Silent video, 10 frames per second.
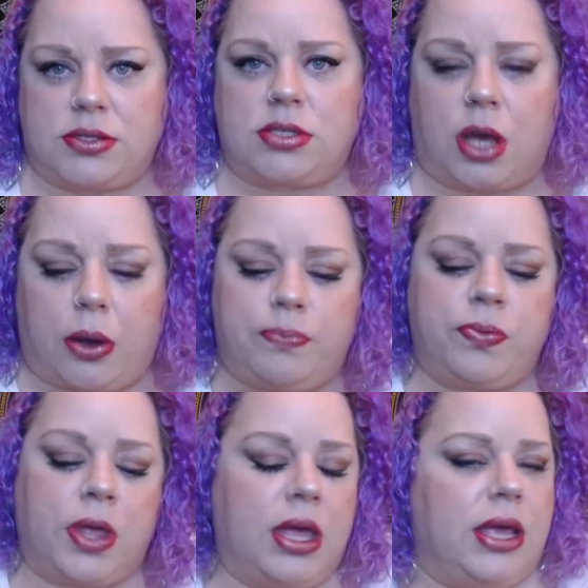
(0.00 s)
So,
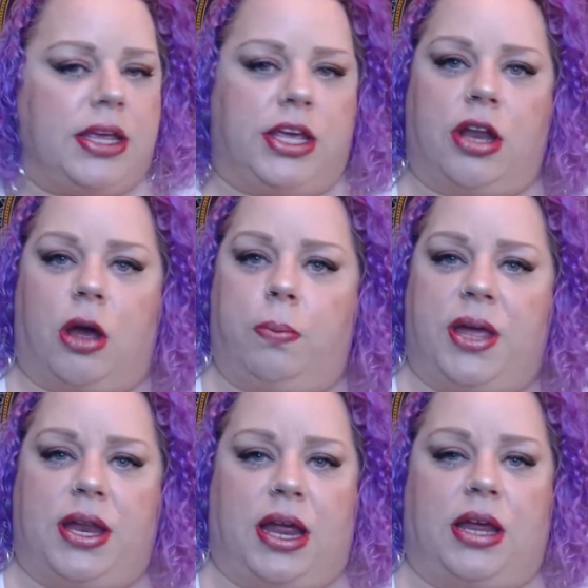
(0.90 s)
but